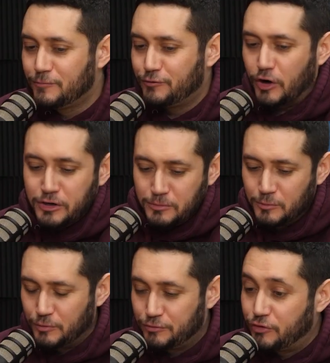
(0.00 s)
fuck
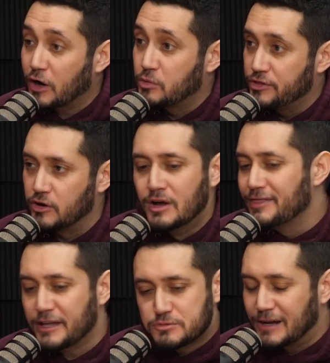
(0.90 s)
with you.
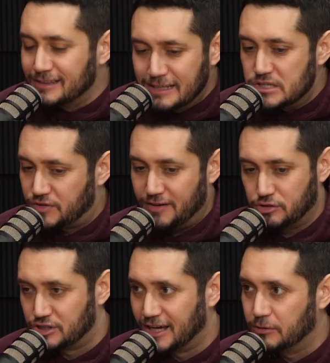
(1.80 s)
That's my least
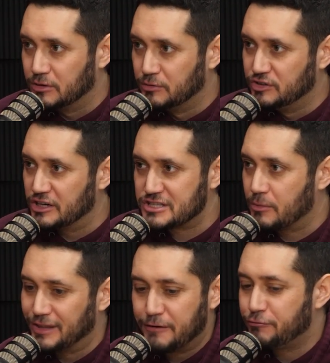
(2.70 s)
favorite thing when a movie does that,
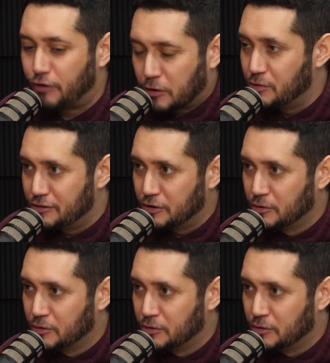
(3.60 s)
when they fuck with you.